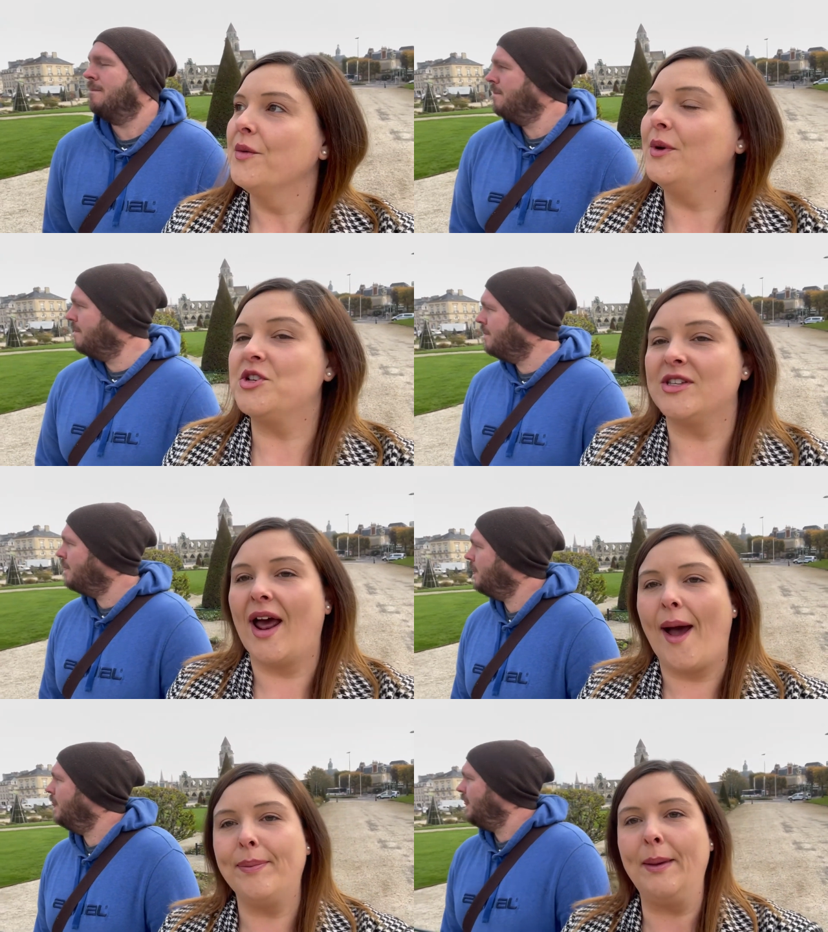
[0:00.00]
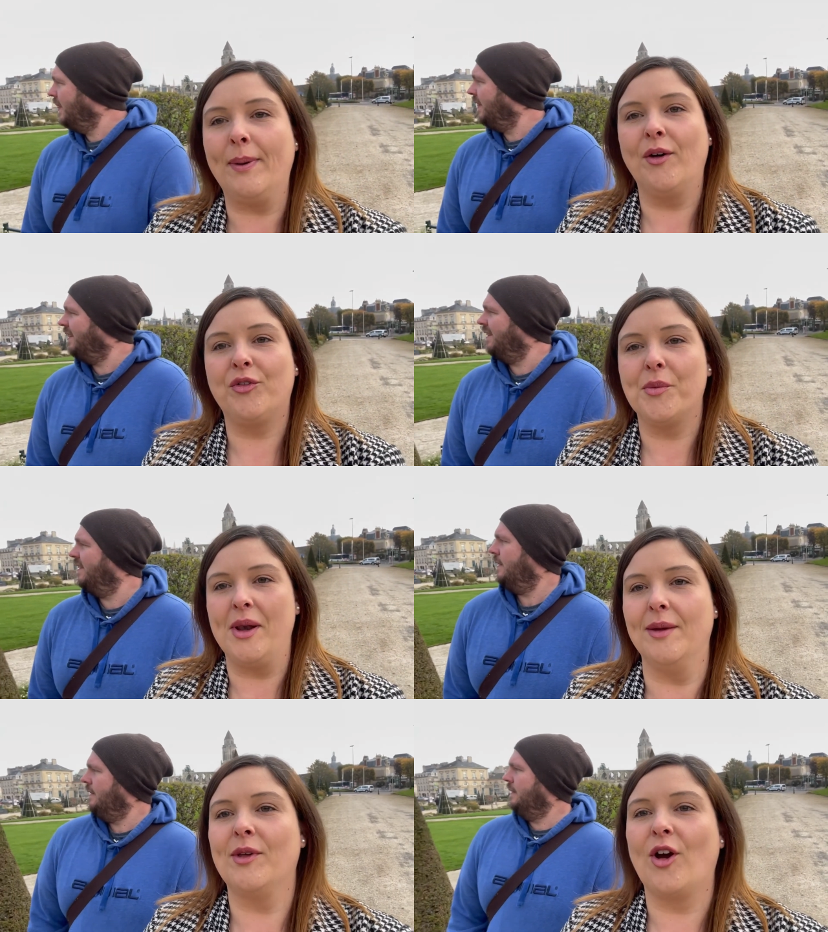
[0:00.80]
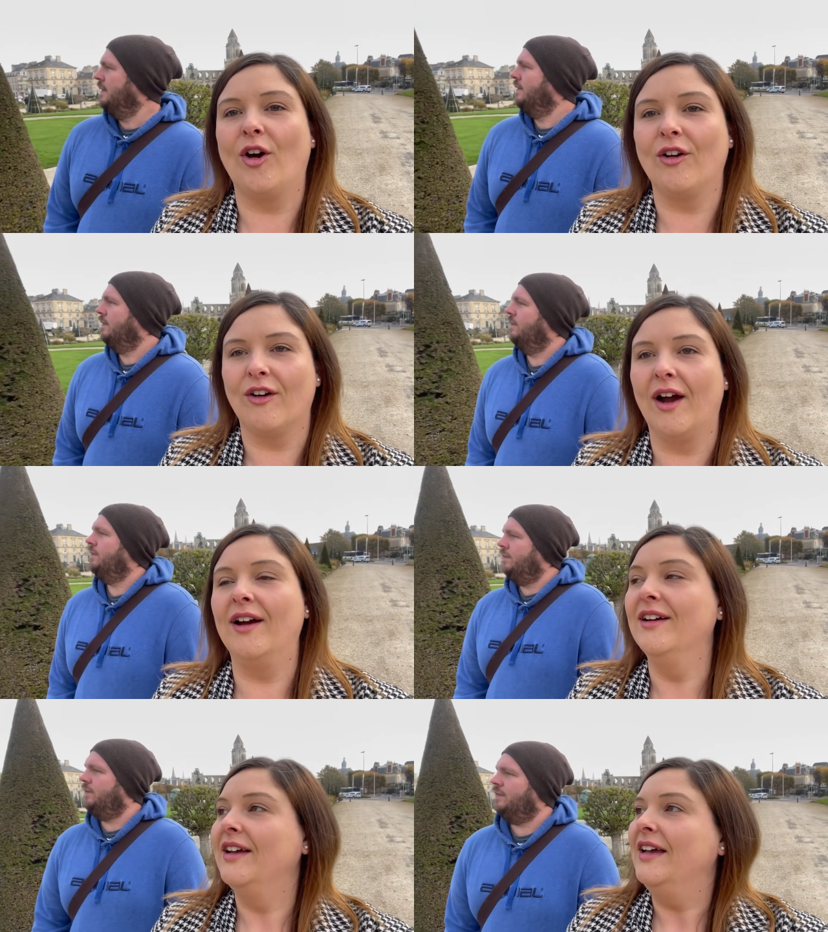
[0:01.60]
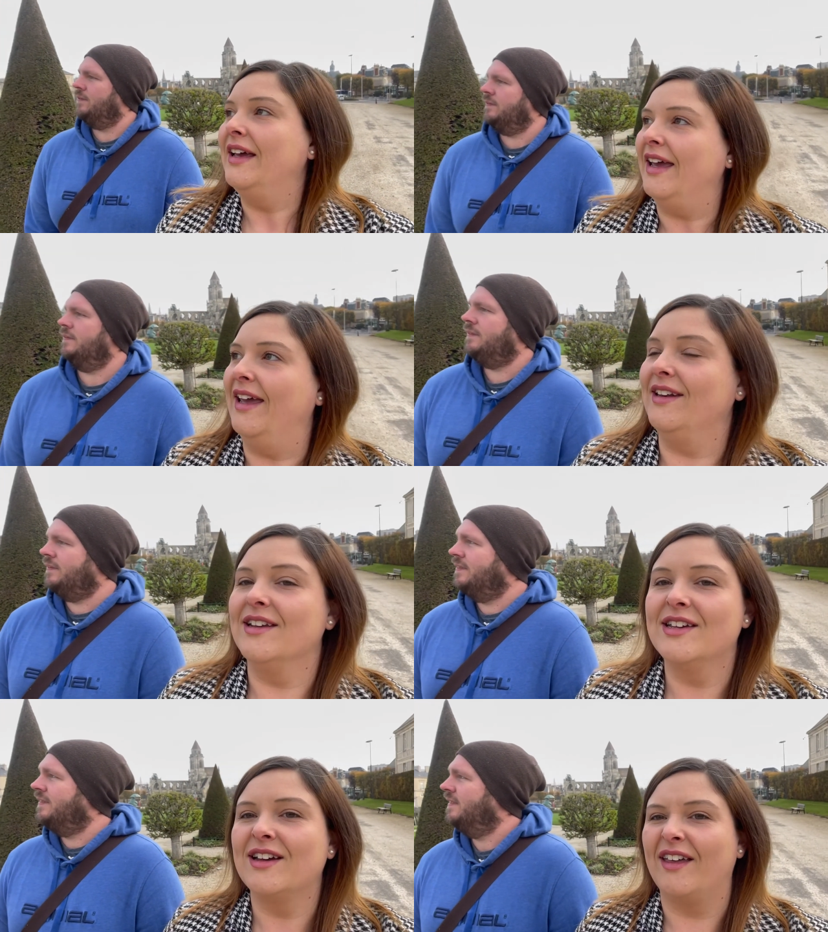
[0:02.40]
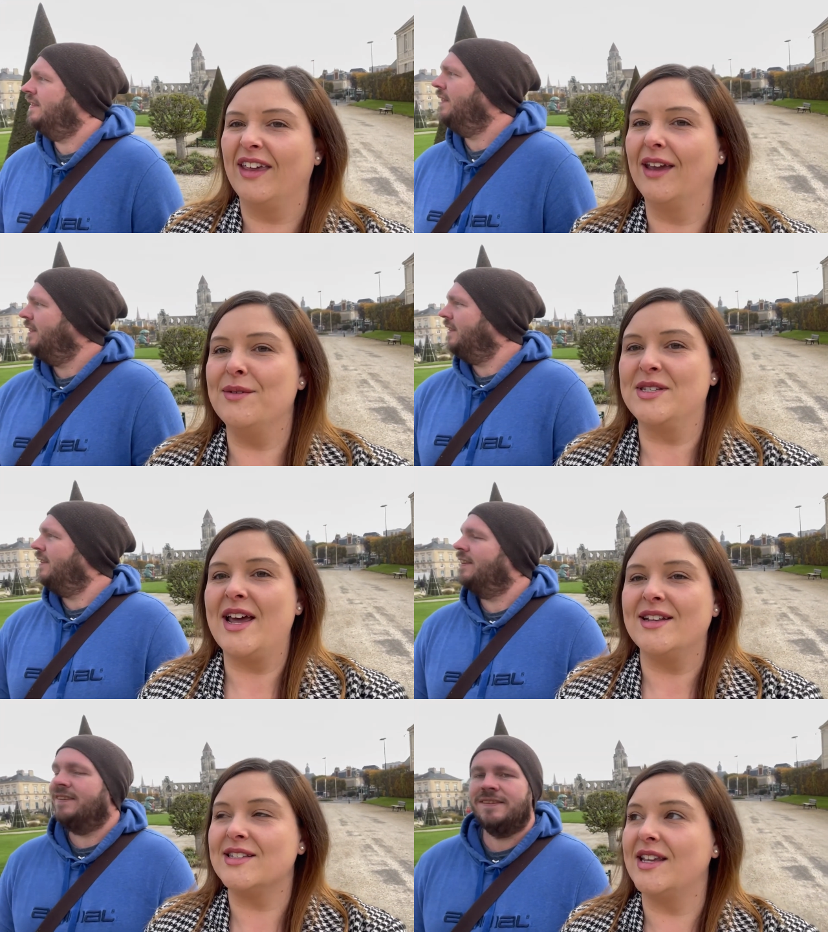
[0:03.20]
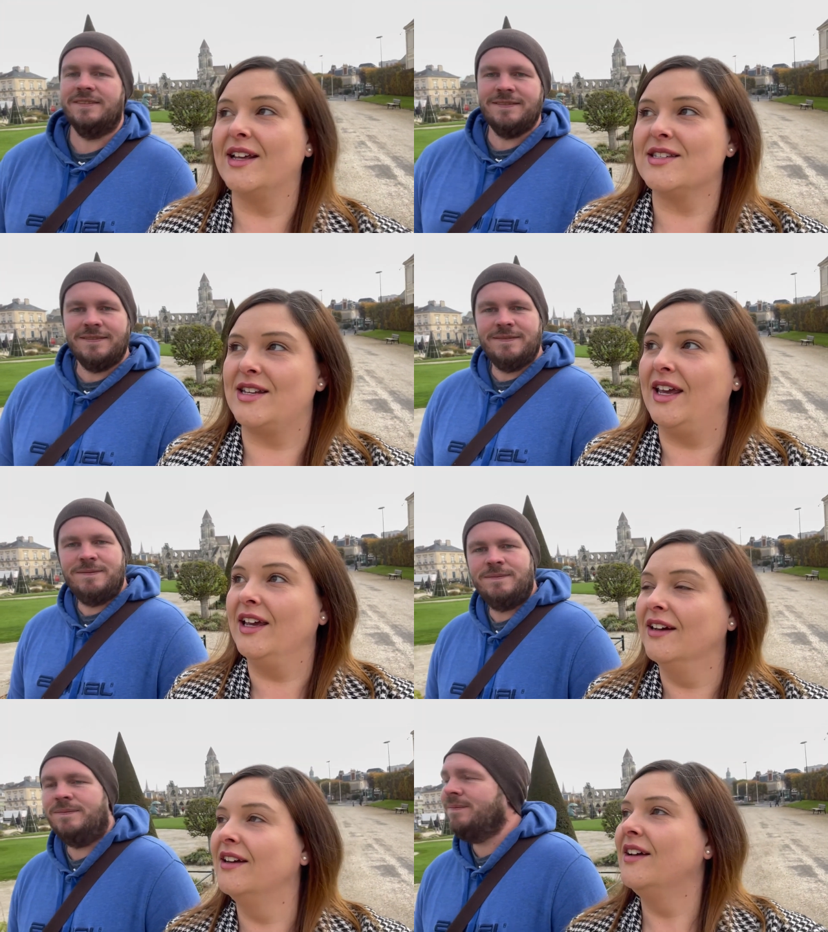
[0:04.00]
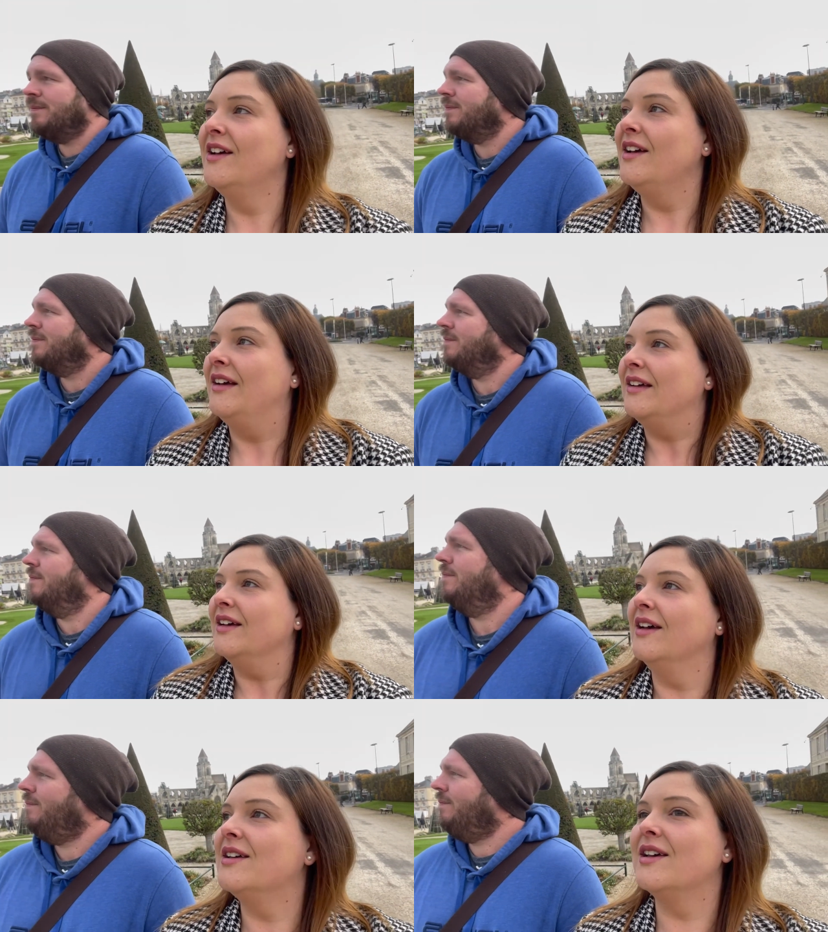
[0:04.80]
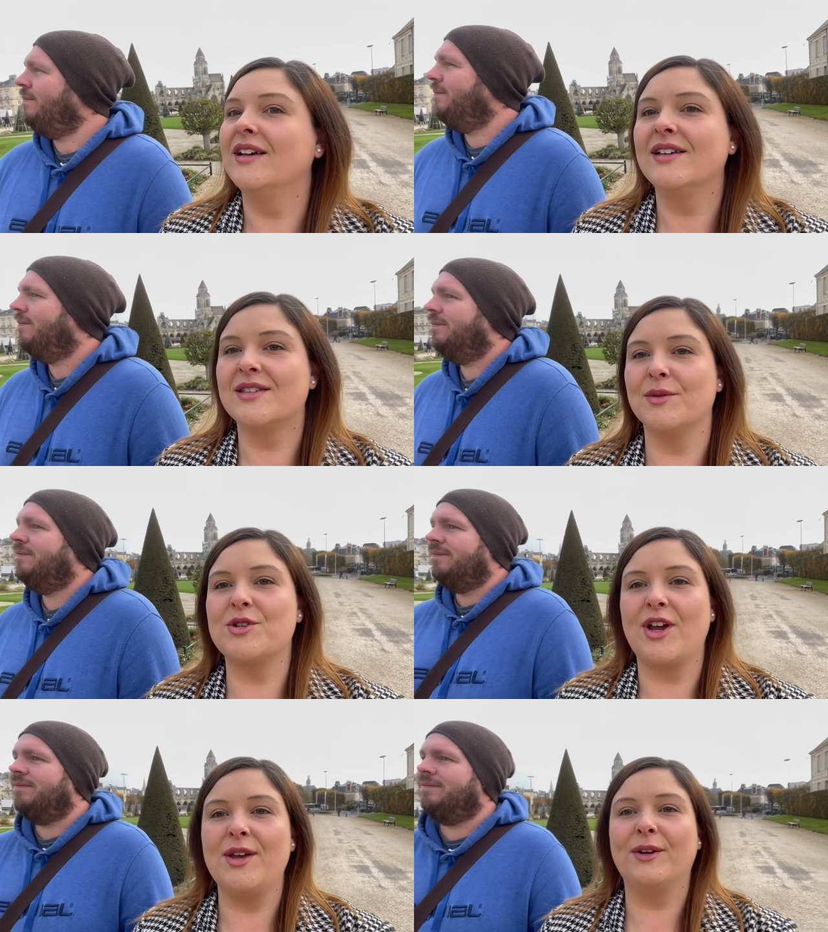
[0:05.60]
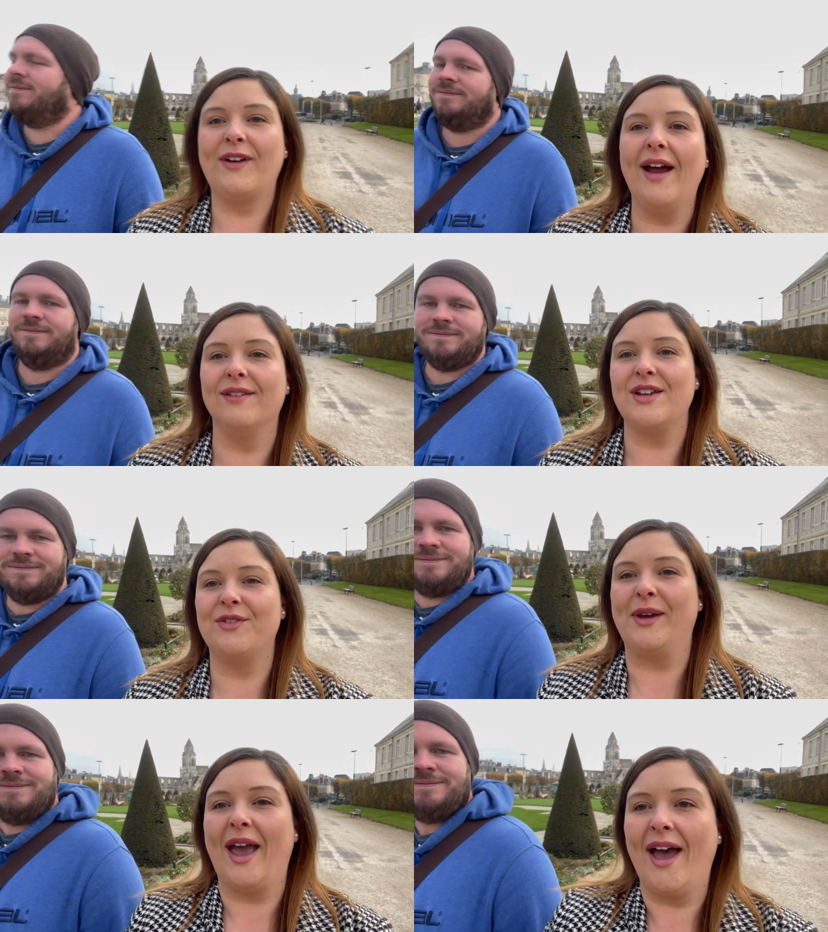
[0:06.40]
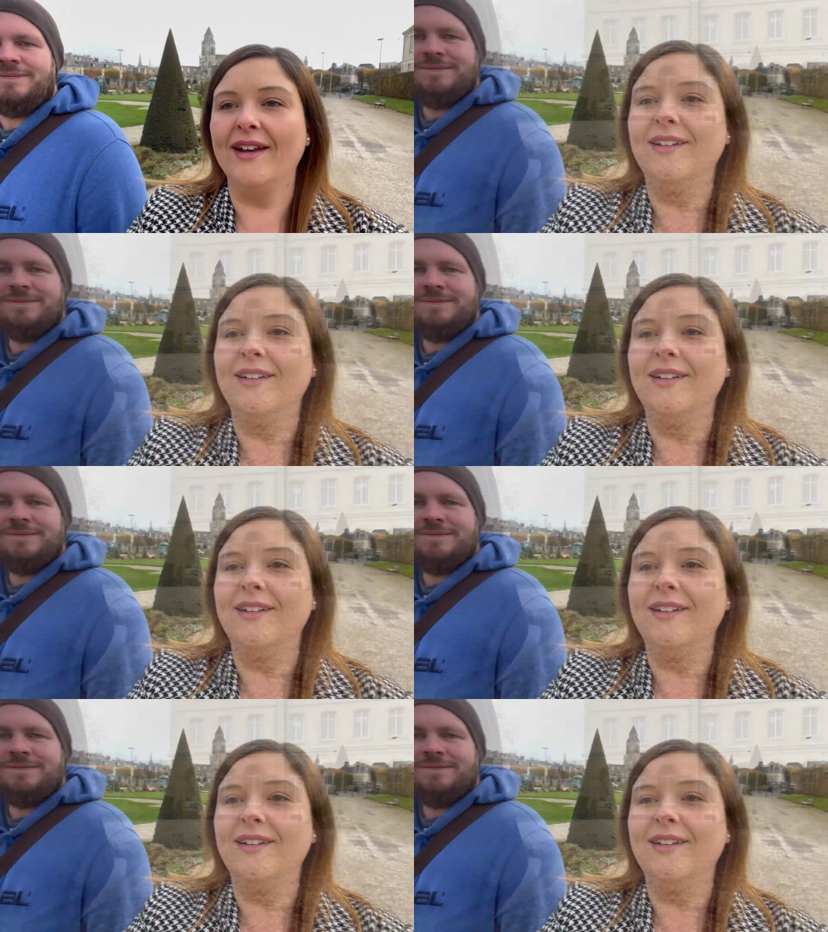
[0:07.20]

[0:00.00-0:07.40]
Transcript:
Speaker 1: which is an abbey built for William the Conqueror in, I think it was 1060. So we'll show you around if we can.